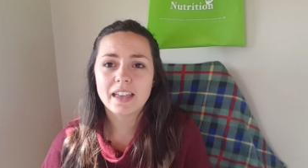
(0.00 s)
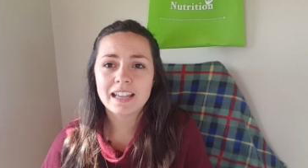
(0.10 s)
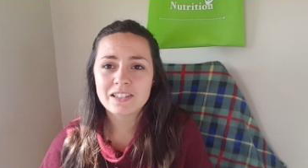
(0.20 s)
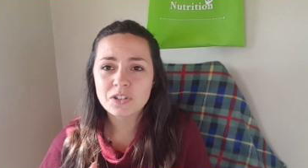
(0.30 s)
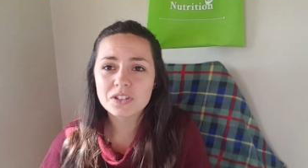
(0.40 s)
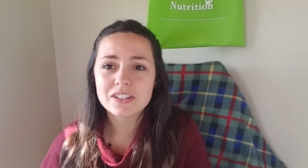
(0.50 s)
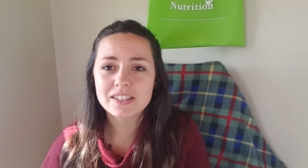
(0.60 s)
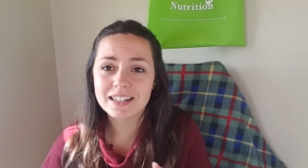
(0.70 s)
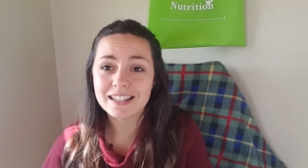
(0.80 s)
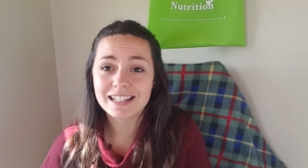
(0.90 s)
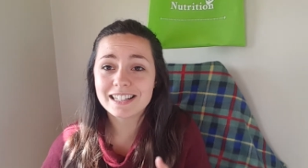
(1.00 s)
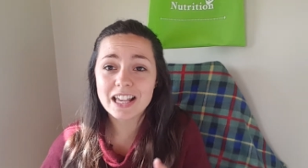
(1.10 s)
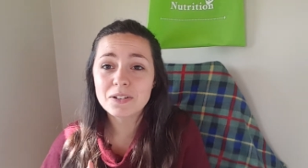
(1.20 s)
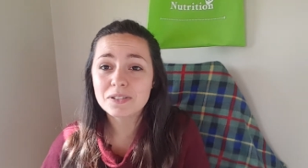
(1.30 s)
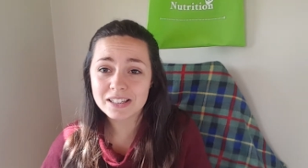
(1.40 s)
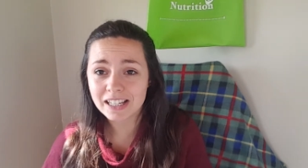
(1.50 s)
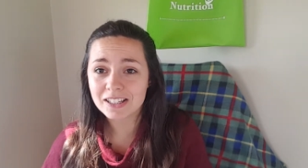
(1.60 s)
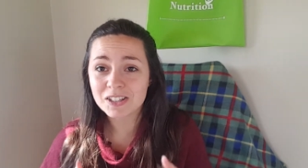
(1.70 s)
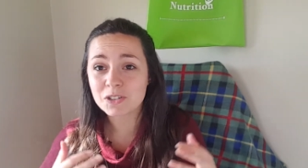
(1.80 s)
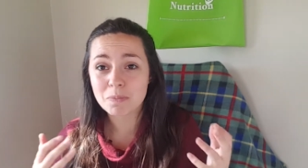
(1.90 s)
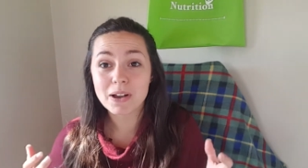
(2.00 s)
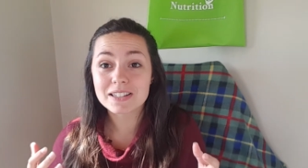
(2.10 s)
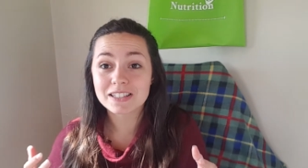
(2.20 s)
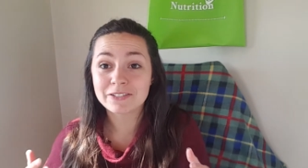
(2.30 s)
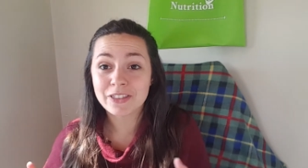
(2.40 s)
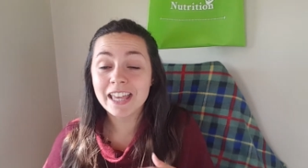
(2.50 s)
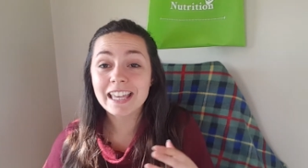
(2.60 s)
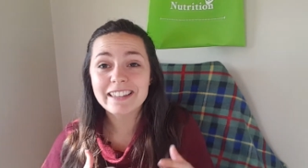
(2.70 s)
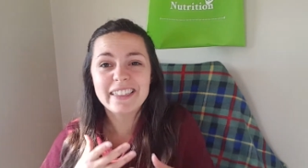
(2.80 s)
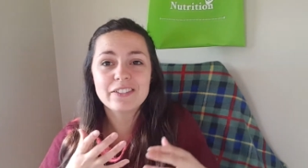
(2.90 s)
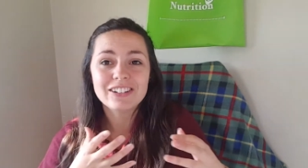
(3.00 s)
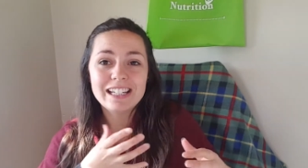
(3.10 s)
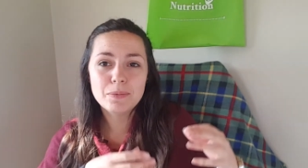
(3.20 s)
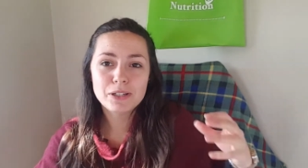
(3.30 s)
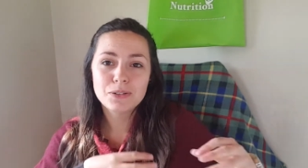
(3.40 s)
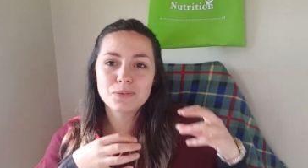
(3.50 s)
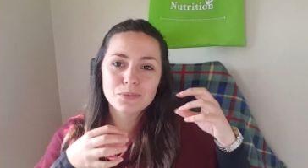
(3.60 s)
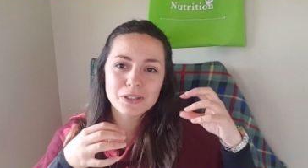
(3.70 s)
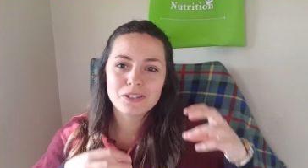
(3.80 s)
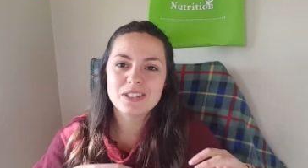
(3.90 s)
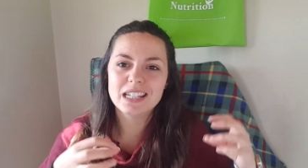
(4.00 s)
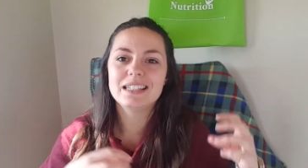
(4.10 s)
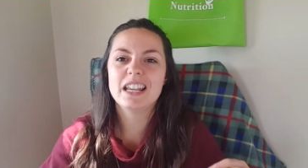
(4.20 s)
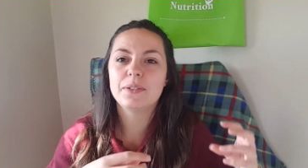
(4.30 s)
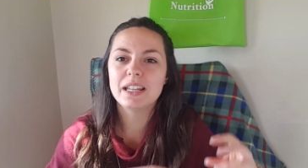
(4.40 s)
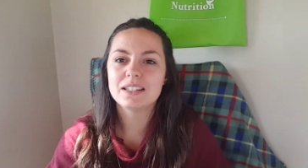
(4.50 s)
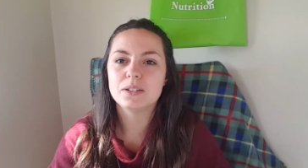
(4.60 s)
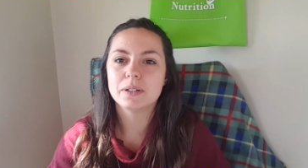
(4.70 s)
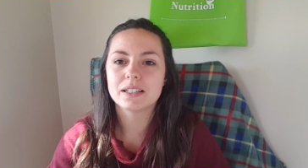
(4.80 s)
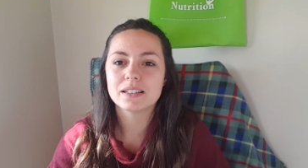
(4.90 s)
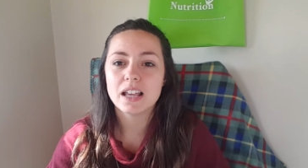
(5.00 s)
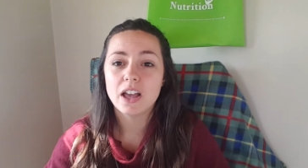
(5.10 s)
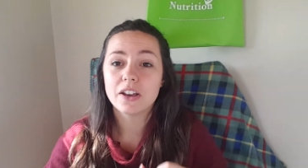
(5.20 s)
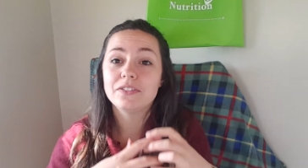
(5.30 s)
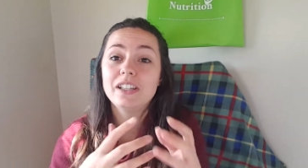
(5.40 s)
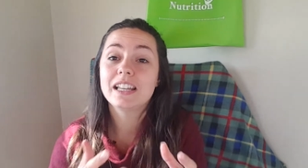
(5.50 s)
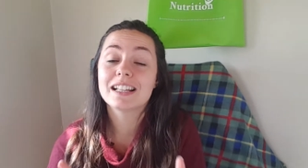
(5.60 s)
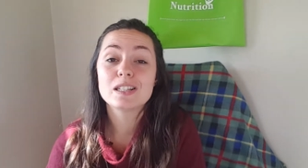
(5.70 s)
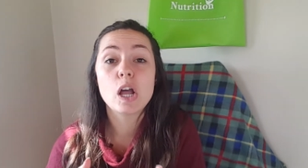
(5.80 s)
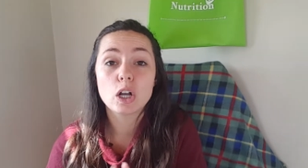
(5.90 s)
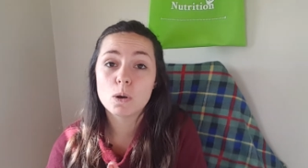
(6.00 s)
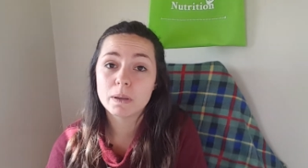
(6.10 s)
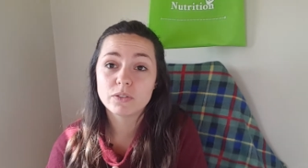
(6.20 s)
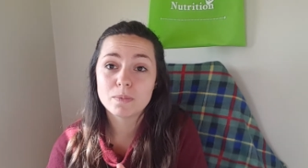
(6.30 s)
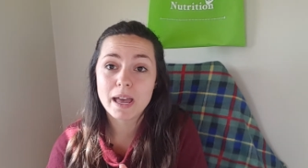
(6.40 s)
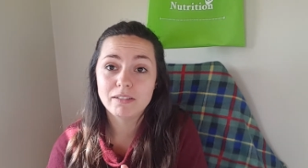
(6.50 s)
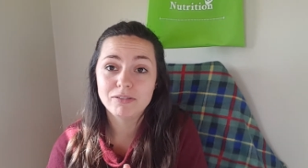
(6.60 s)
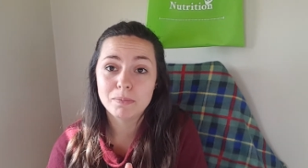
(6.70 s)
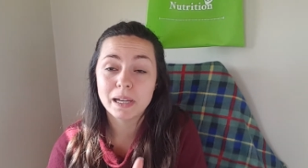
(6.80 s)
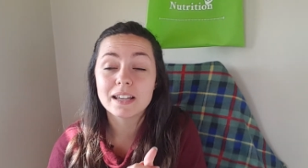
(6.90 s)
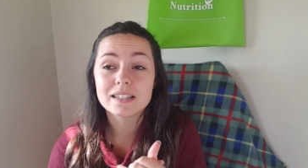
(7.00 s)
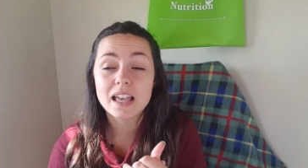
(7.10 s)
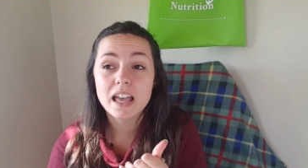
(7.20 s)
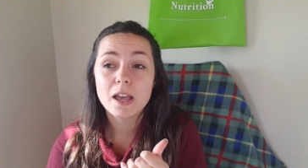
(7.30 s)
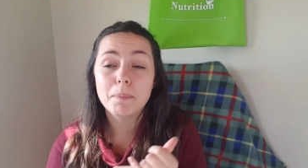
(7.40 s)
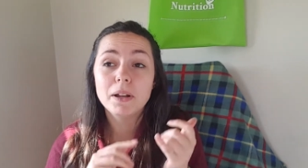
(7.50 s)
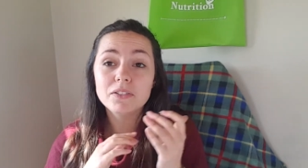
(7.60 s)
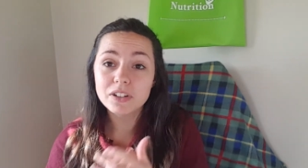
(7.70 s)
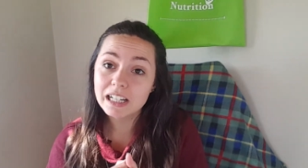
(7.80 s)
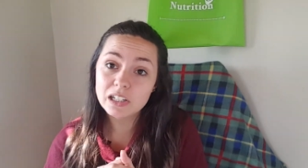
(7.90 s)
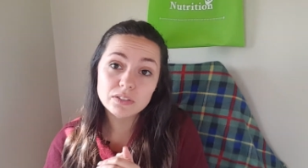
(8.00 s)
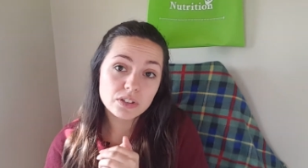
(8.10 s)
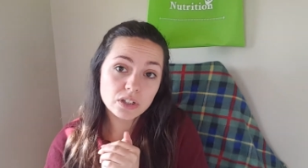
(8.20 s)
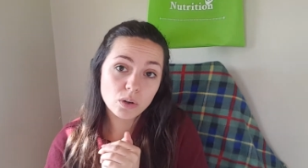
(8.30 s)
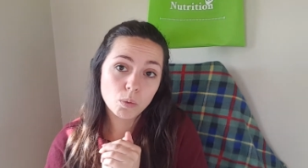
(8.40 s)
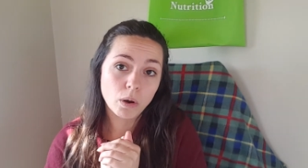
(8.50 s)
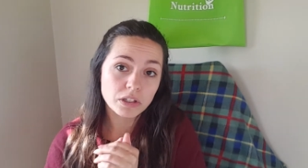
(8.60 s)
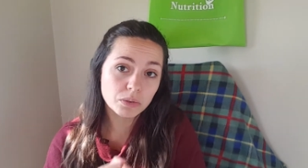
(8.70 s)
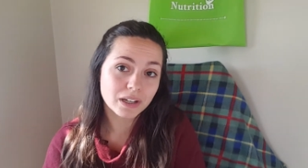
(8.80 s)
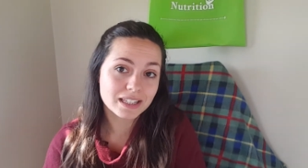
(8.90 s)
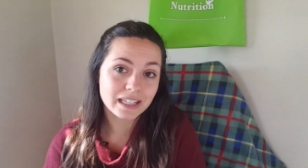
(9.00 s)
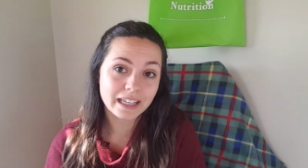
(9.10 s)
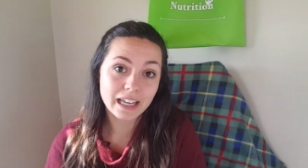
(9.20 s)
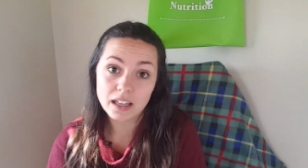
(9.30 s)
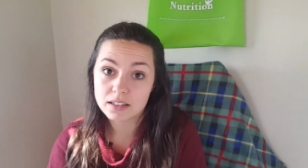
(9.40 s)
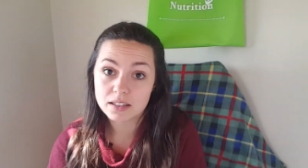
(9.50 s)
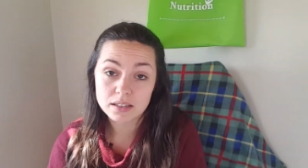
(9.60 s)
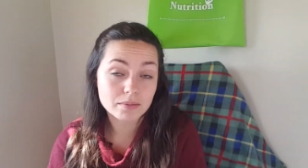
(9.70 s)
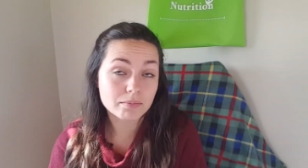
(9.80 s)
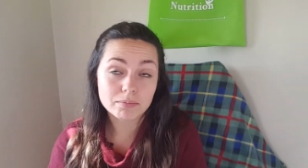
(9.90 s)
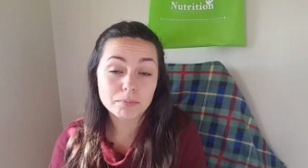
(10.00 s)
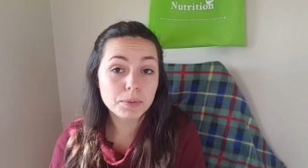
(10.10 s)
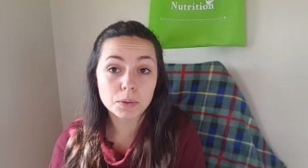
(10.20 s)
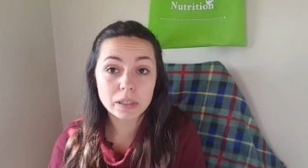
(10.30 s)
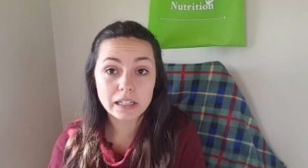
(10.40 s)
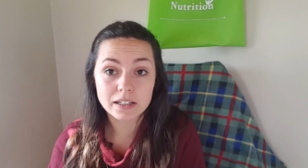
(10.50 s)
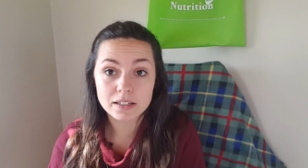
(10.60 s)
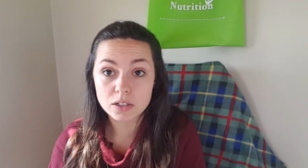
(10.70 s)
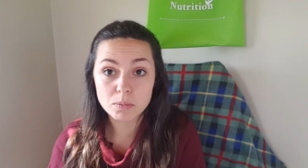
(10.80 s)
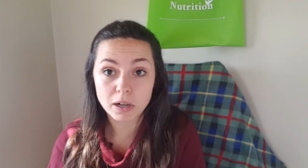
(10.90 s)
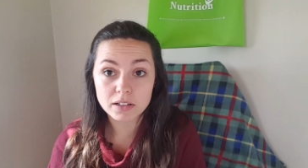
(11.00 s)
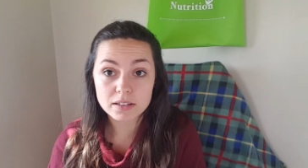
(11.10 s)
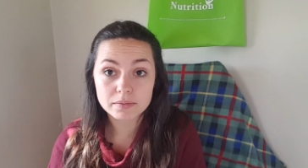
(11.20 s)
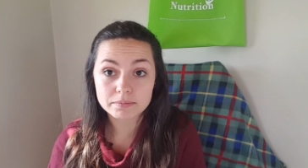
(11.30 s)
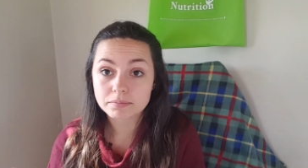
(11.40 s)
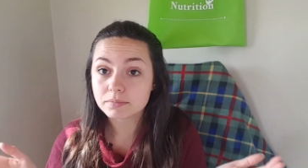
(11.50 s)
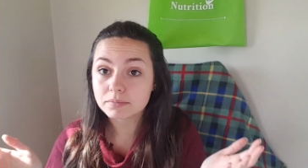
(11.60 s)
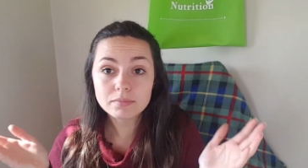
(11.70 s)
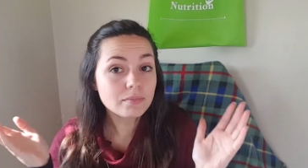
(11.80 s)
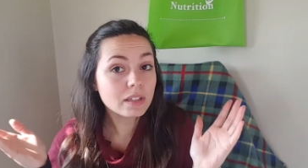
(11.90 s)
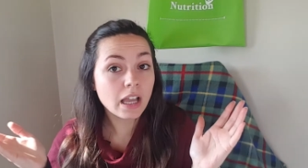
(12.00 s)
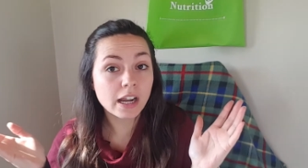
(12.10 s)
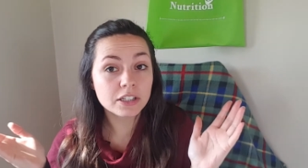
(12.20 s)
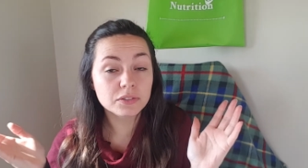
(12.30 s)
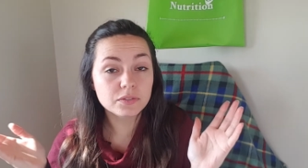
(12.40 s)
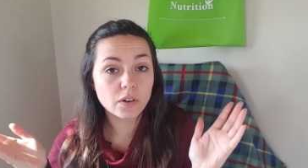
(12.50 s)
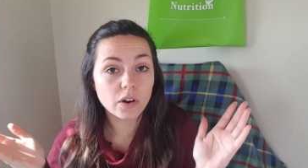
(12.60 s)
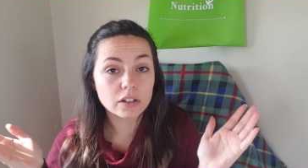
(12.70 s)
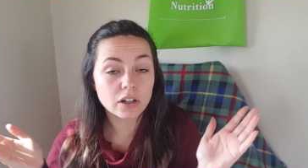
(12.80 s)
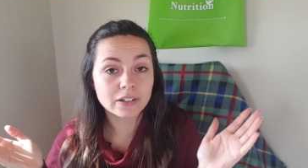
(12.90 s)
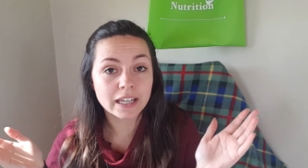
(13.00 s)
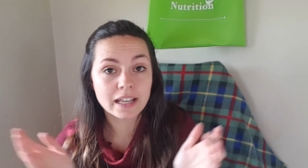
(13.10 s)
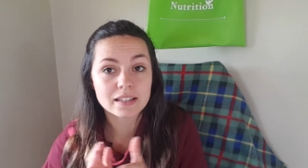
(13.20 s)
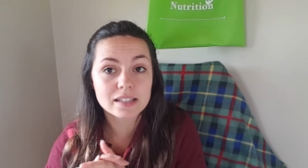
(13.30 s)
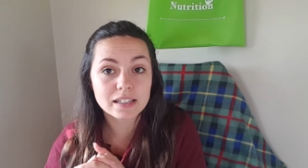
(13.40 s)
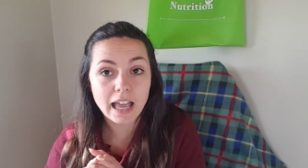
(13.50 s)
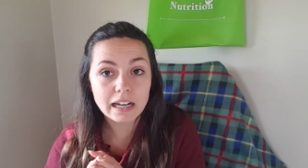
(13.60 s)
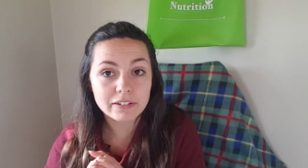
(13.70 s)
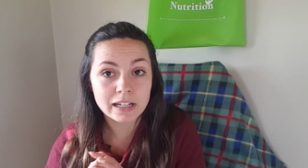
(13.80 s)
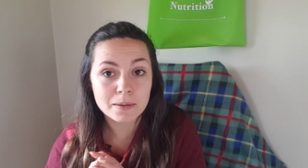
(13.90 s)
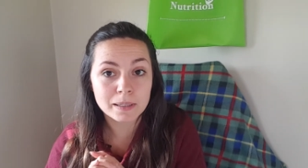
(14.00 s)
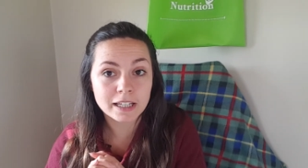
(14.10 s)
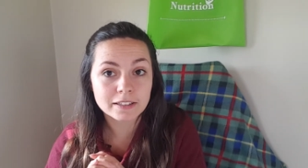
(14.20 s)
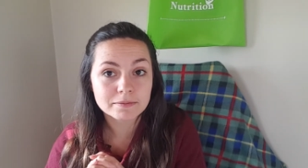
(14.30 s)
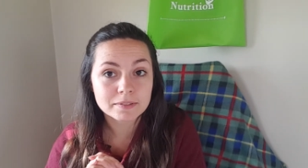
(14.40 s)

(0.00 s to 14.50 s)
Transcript: it sounds like such a positive thing, and then really when you dig down into it, I feel like it's not coming from a helpful place. But I'd really love to know what you guys think as purely consumers. Are you for or against calorie labeling?